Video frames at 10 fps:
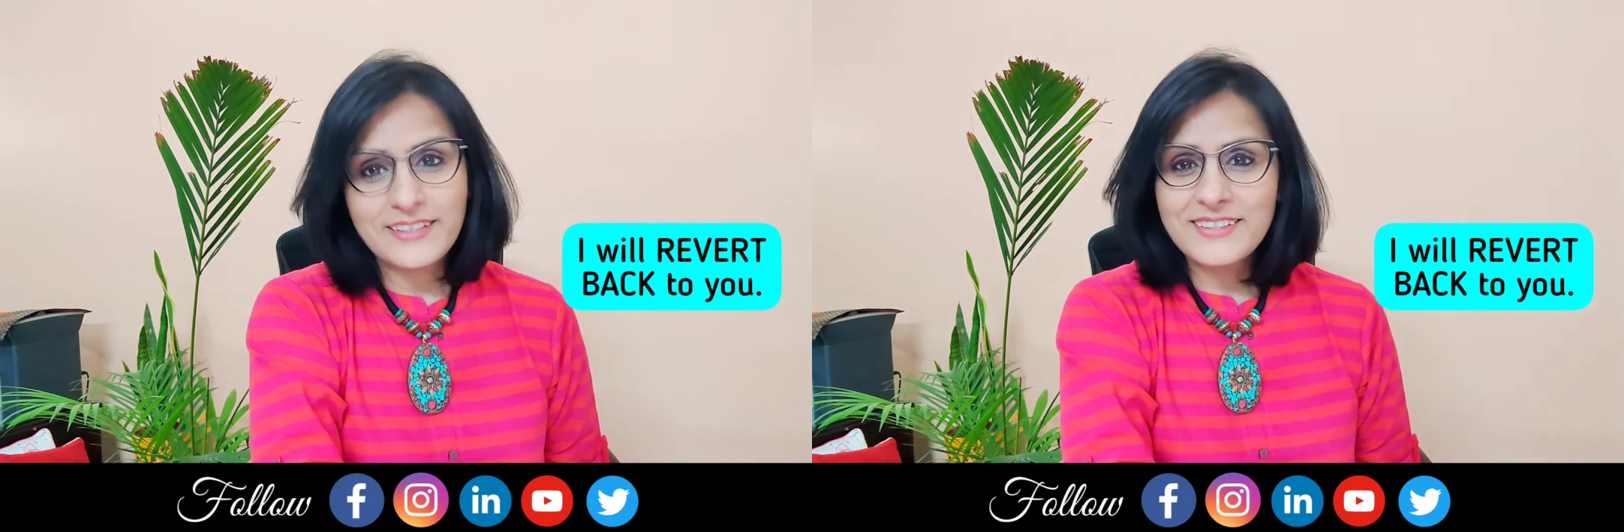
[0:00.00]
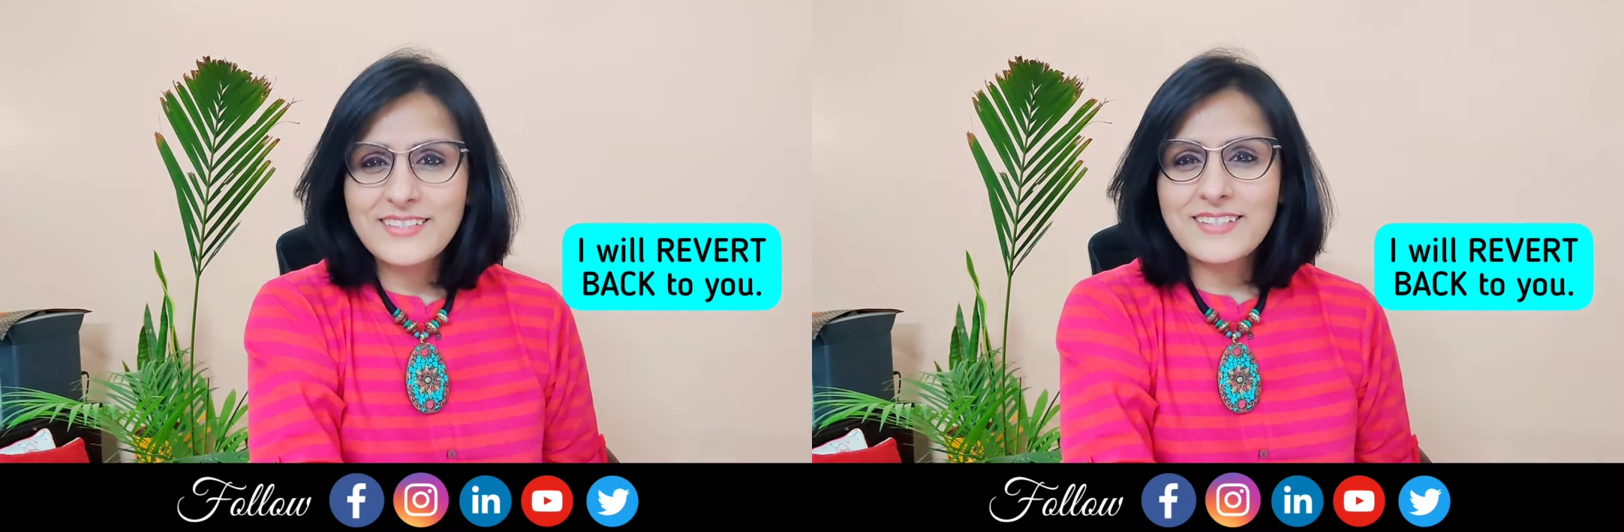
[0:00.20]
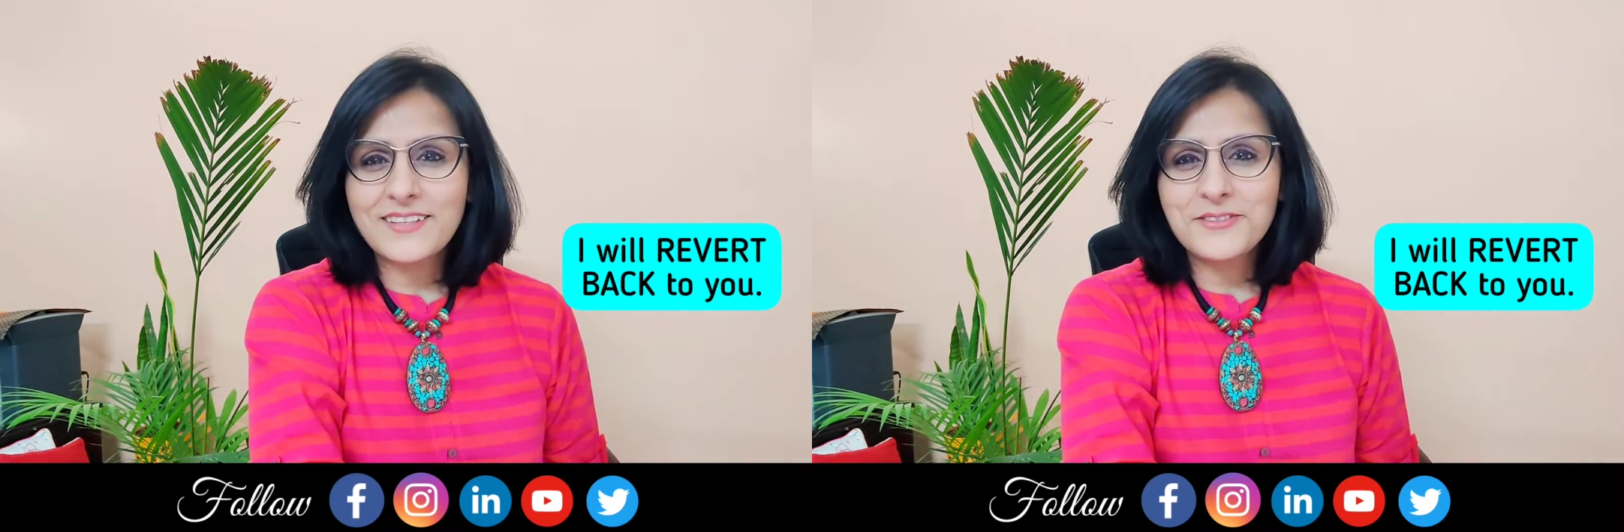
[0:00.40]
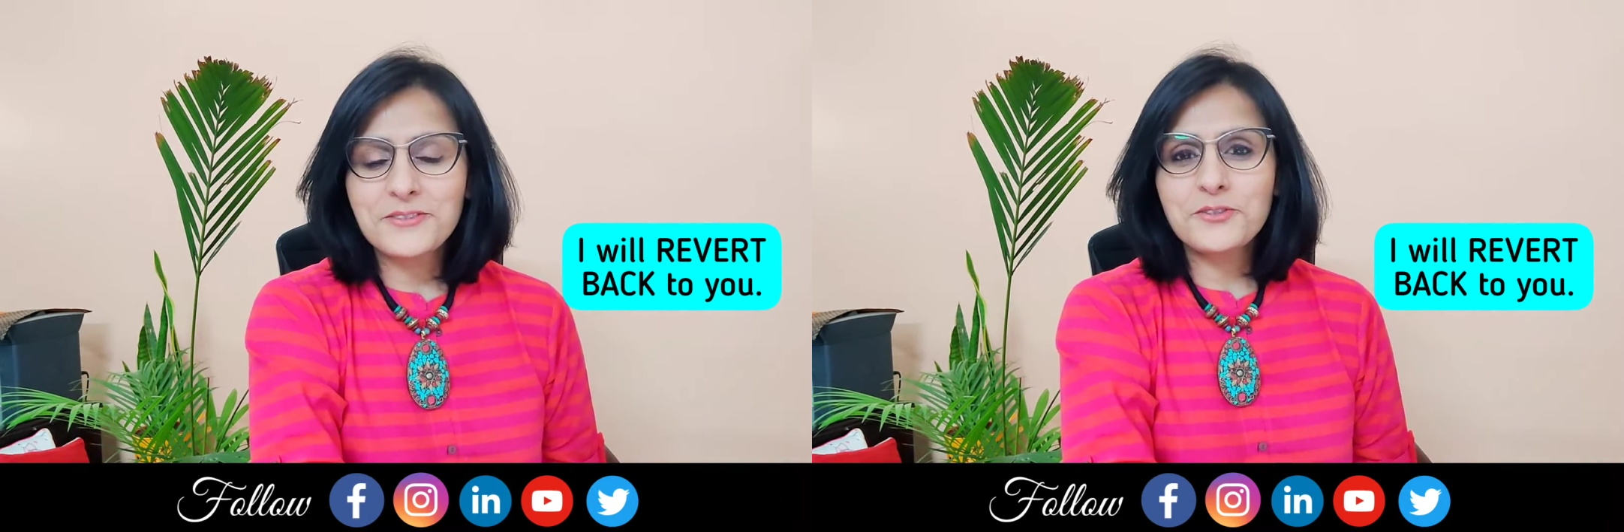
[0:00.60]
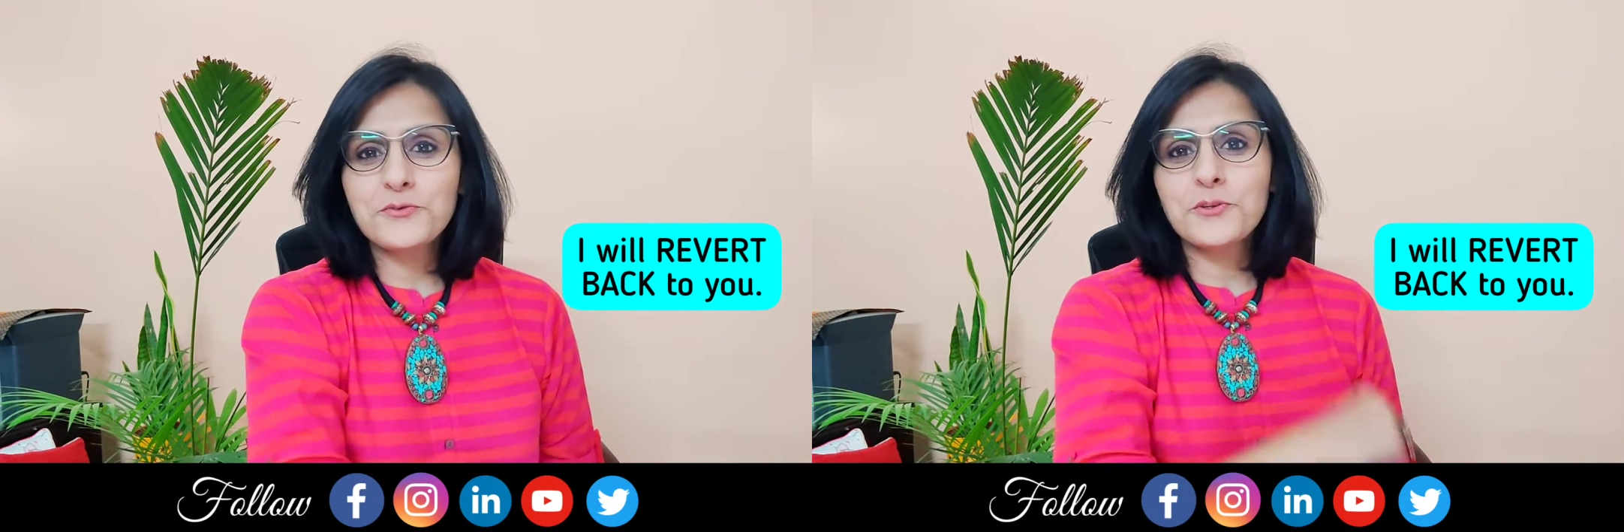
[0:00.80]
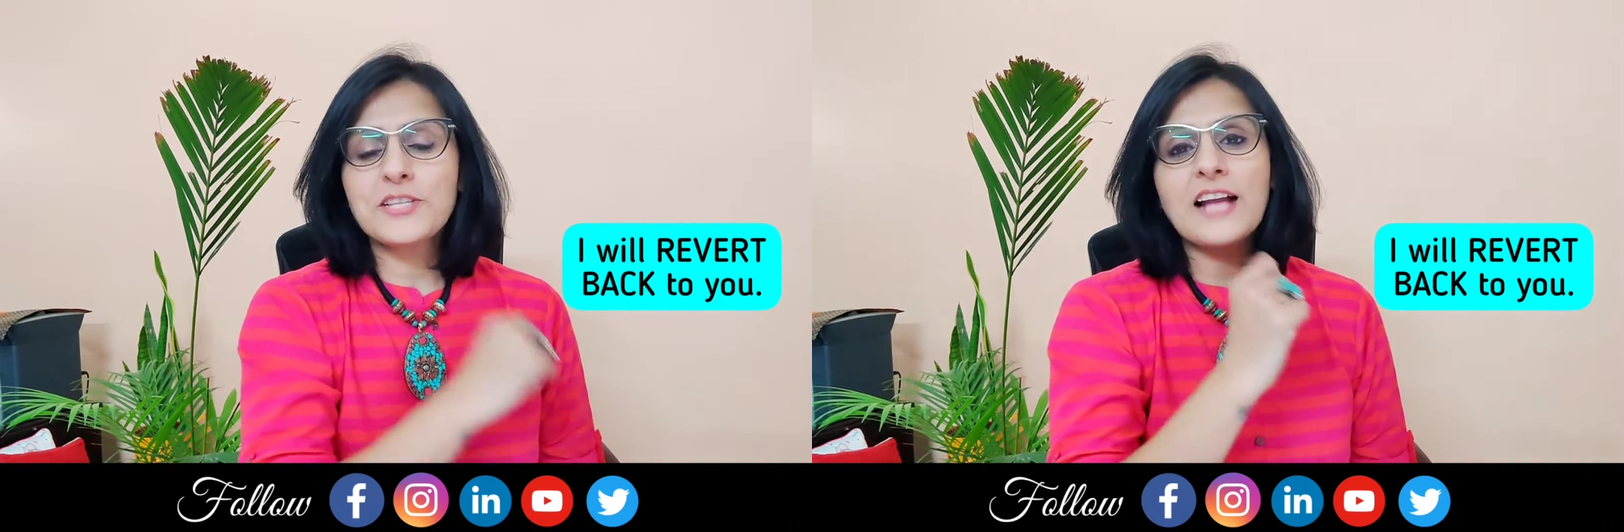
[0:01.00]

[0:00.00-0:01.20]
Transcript: in this sentence was